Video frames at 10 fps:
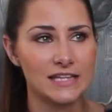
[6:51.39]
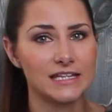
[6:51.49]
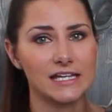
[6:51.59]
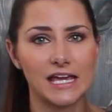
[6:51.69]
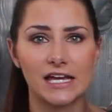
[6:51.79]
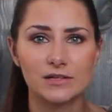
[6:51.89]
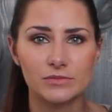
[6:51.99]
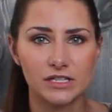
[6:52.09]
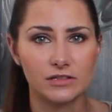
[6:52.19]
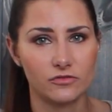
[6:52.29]
They can
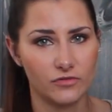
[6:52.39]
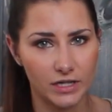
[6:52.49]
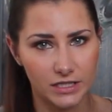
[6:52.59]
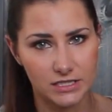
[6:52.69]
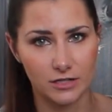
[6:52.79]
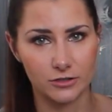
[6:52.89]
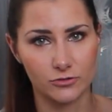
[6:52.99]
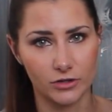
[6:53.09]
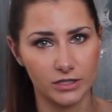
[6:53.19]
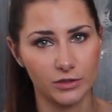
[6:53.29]
be very
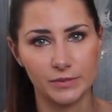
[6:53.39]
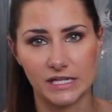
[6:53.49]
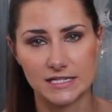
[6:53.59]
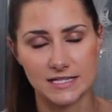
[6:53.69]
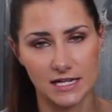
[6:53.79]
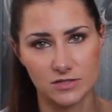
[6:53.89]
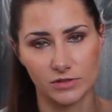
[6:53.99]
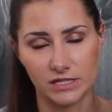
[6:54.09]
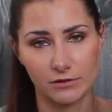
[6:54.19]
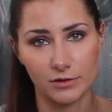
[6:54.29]
territorial because that's
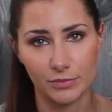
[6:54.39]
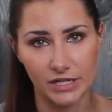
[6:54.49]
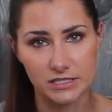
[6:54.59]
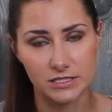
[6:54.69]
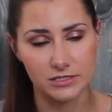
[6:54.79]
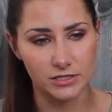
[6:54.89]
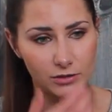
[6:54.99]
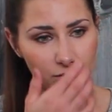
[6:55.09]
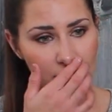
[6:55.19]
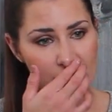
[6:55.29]
what they were bred to
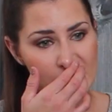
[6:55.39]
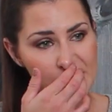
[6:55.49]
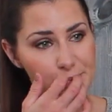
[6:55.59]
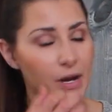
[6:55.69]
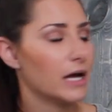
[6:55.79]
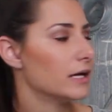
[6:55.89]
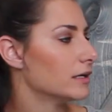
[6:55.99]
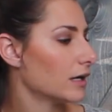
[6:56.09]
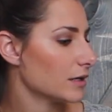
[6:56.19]
do, but